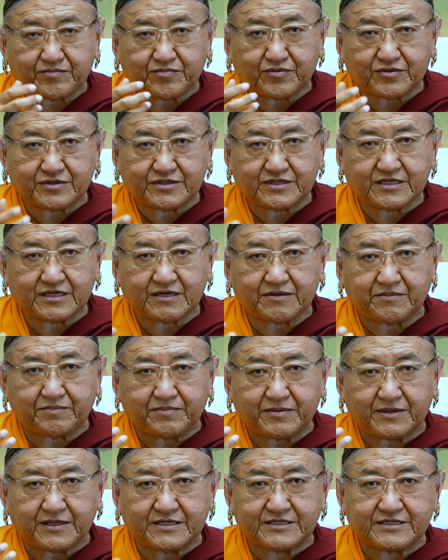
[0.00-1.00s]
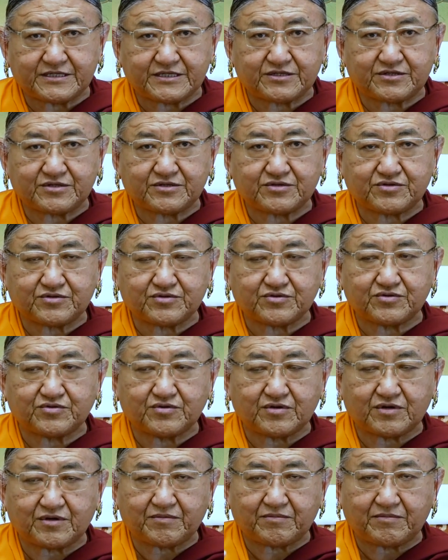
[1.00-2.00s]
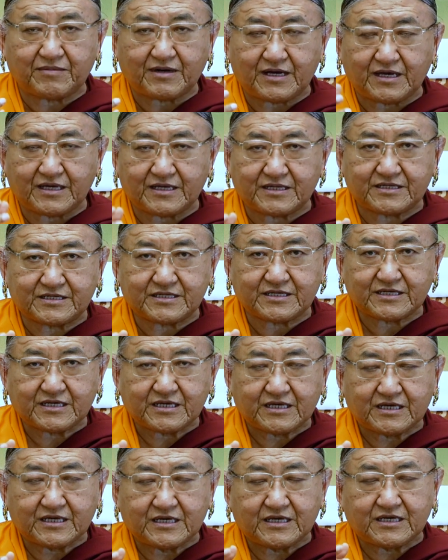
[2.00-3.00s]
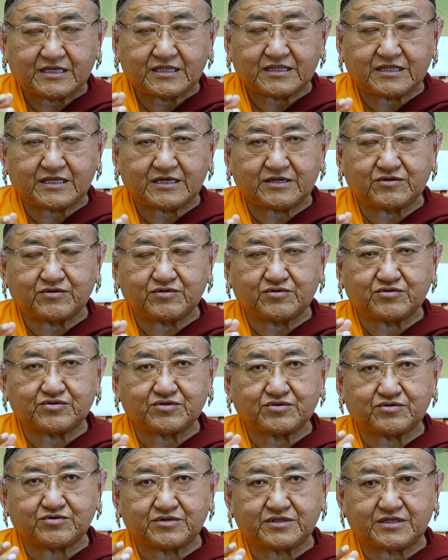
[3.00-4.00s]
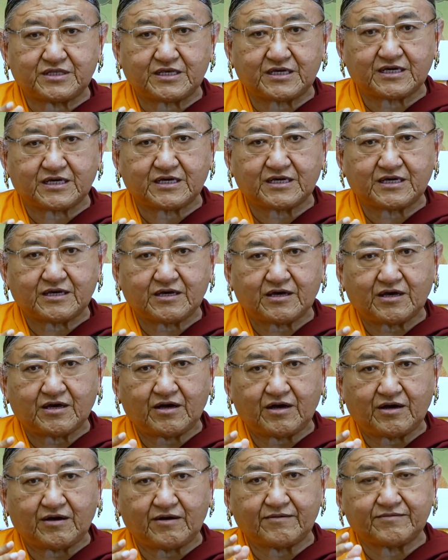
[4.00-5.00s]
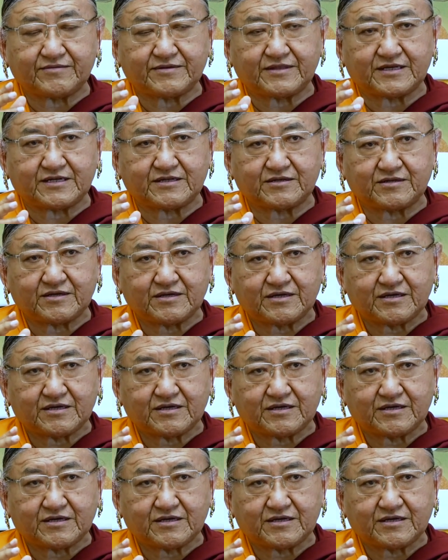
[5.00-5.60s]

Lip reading: putting a burden to your mind, that you should think of that